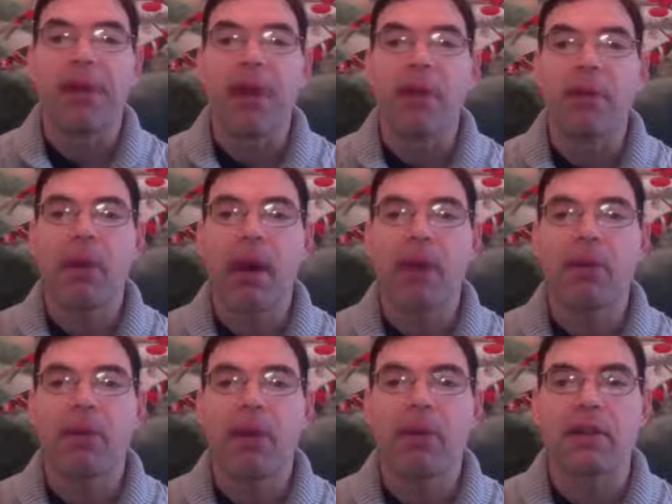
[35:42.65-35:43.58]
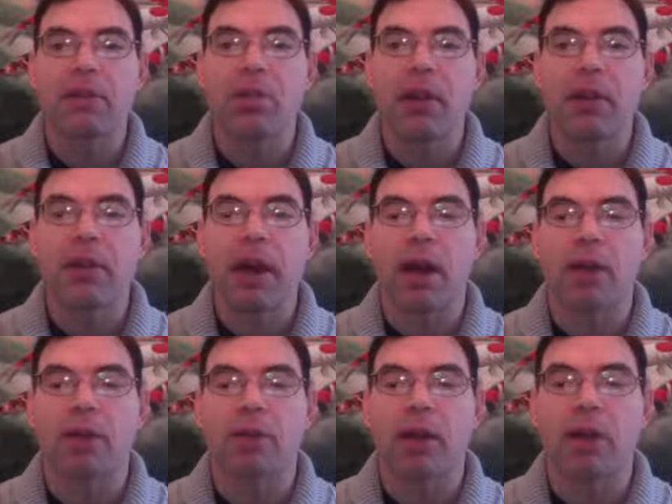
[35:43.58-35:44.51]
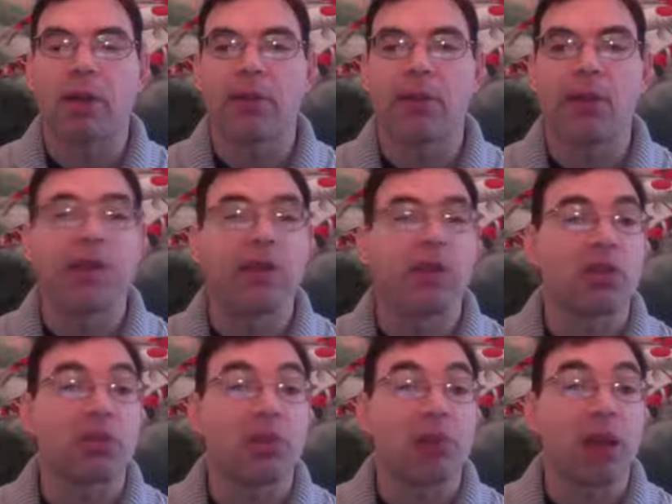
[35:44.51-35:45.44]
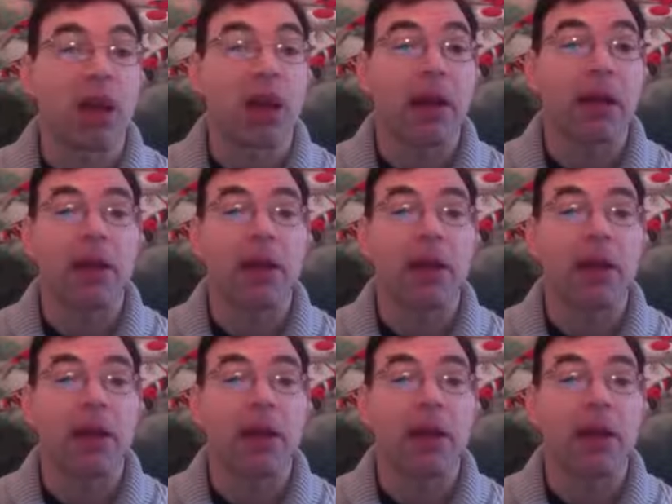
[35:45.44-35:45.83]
peroxidase is 123. That's extremely high.